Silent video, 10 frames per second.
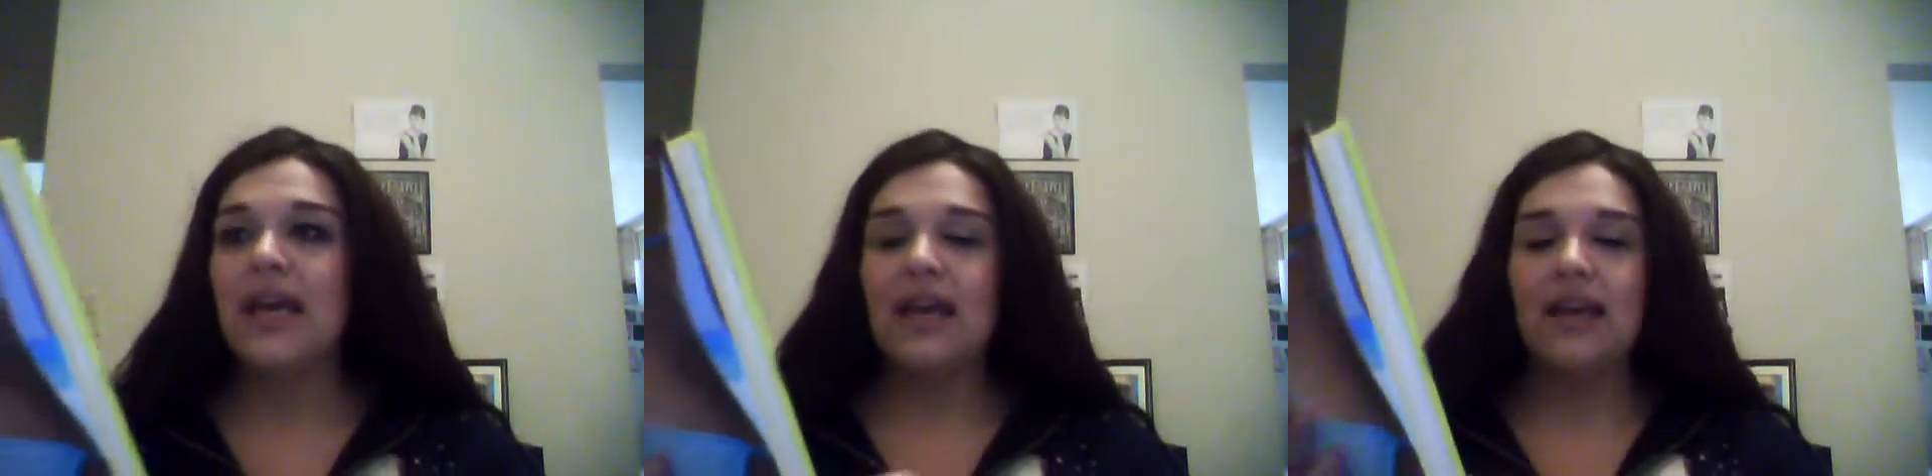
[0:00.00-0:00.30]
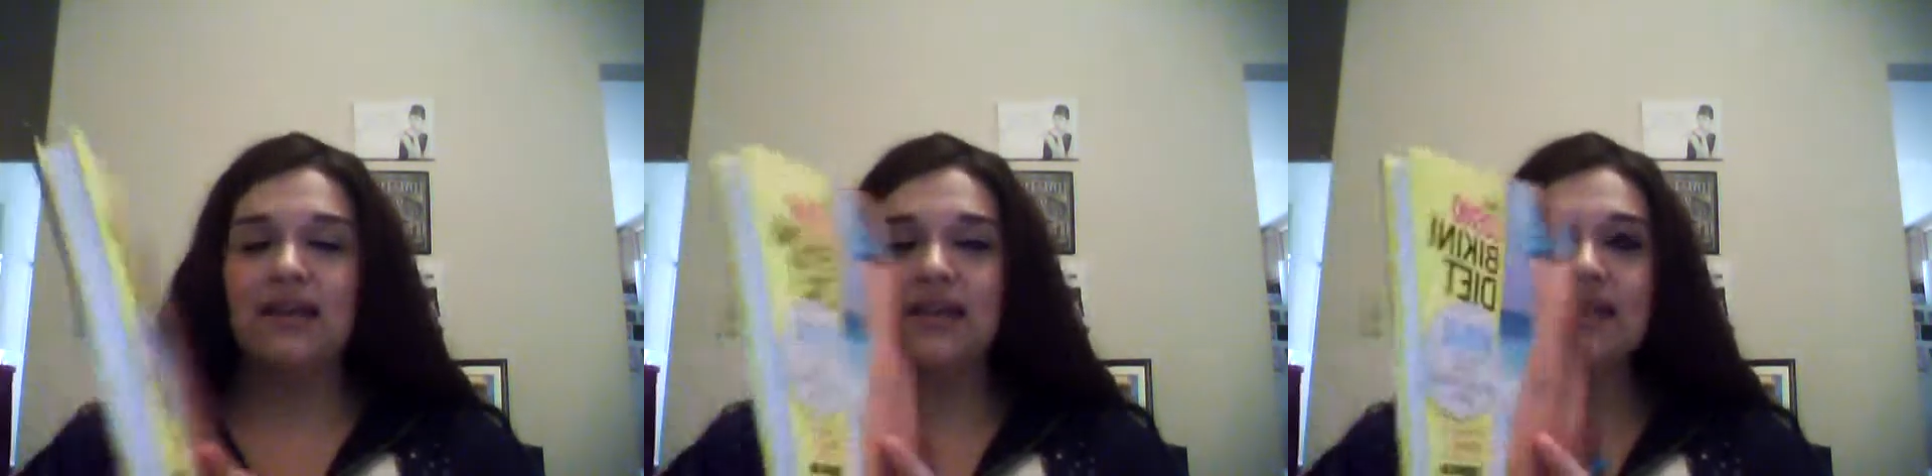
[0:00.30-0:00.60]

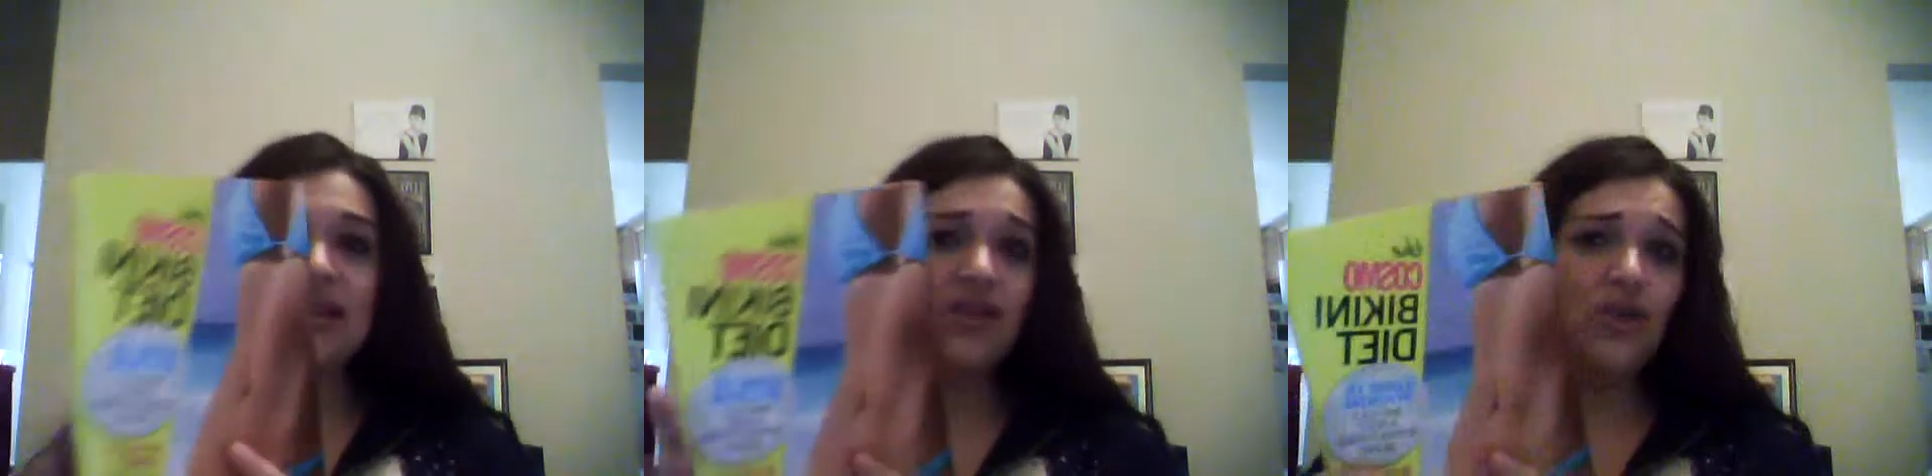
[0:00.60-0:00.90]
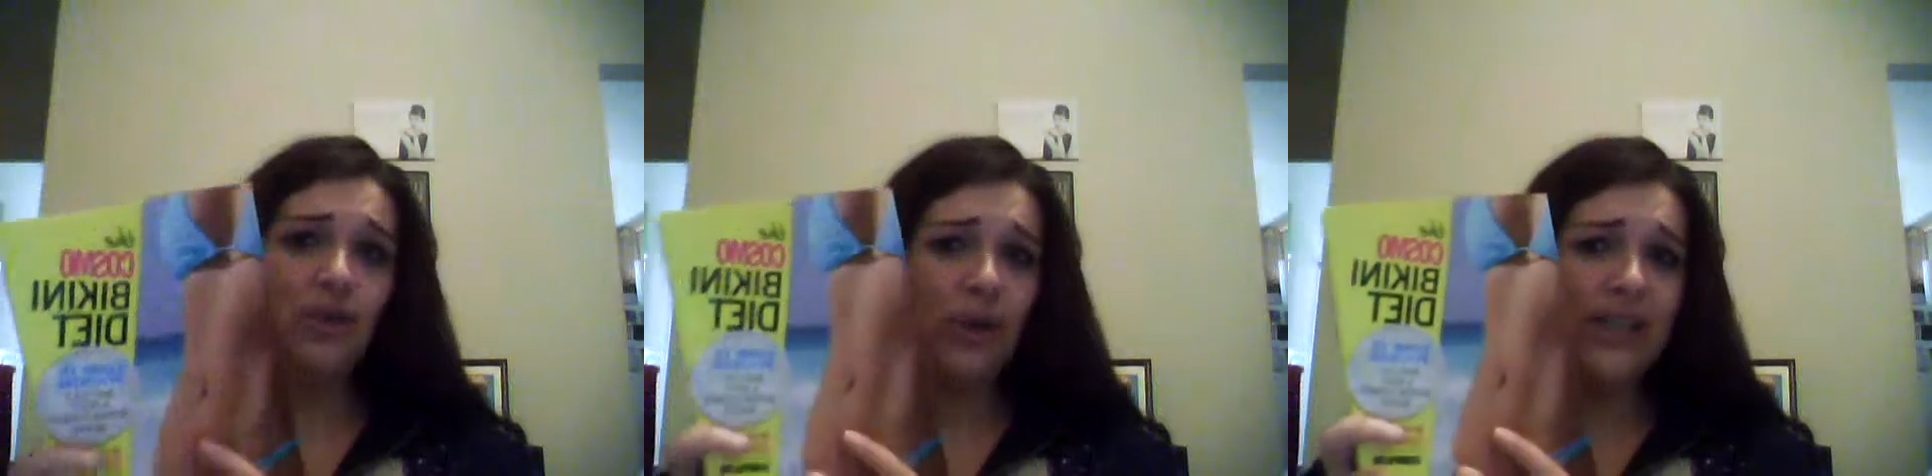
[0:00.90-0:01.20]
And this is
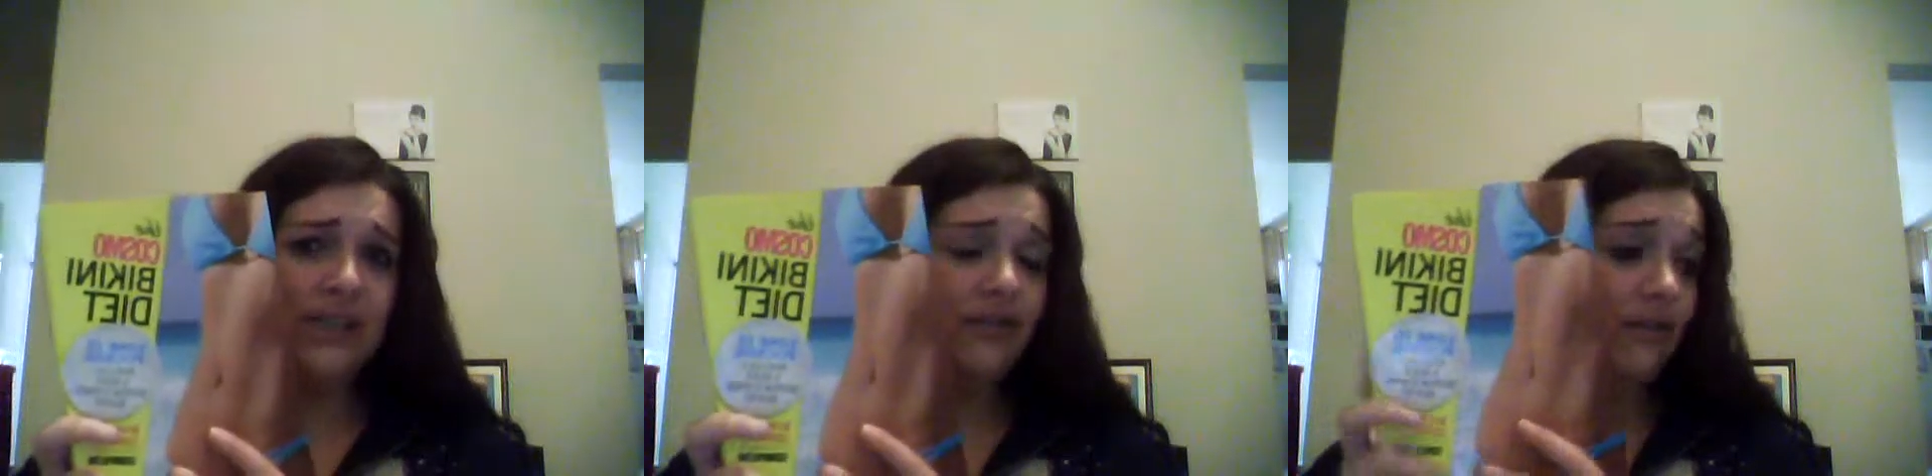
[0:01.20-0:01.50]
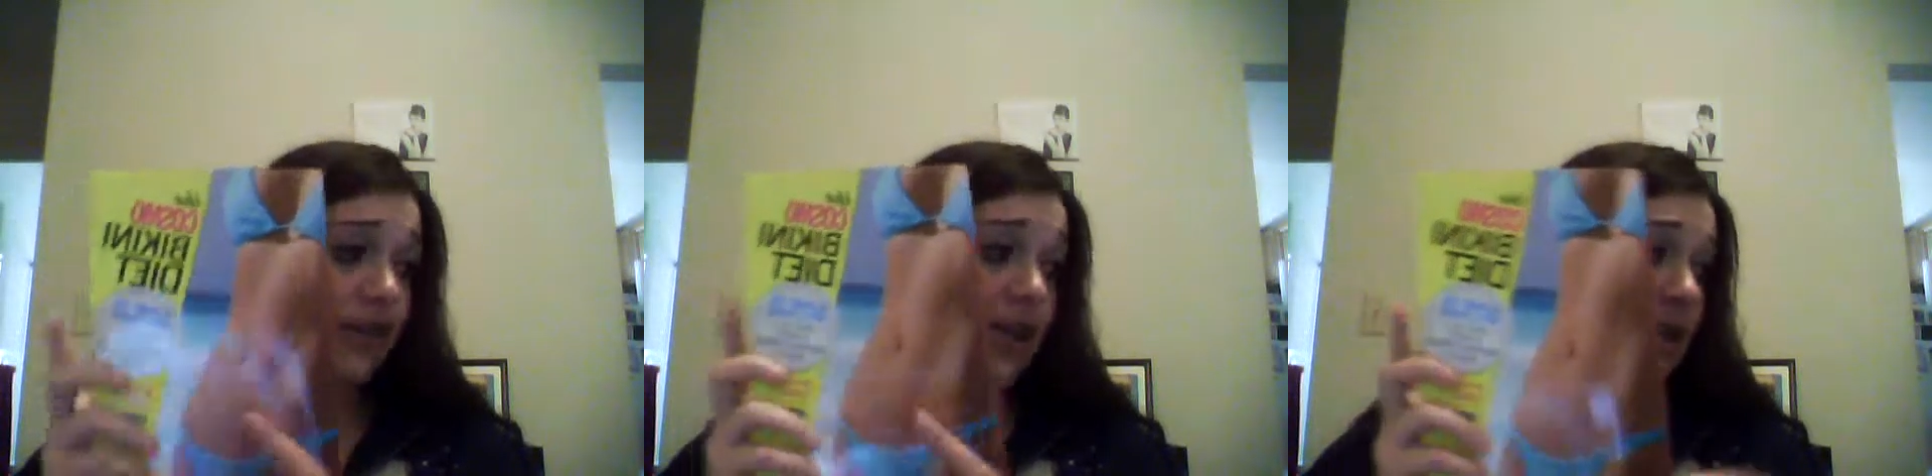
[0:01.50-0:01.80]
a great deal
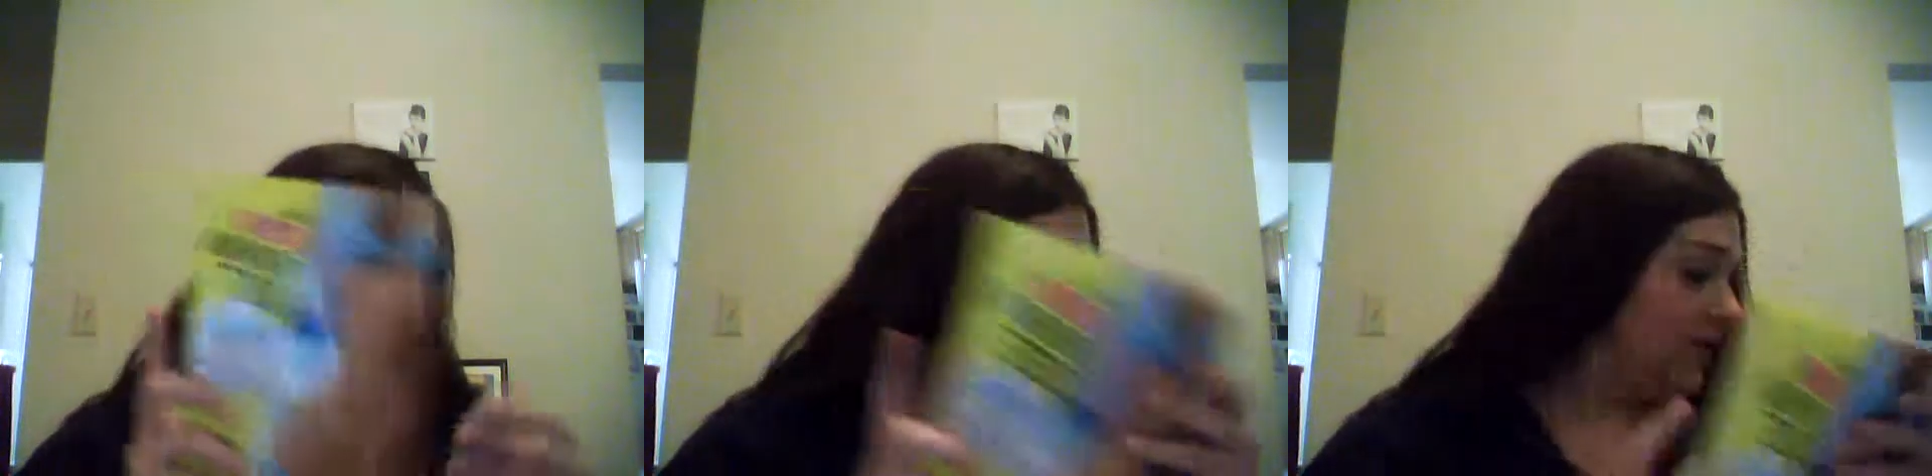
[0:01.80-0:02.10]
for $1.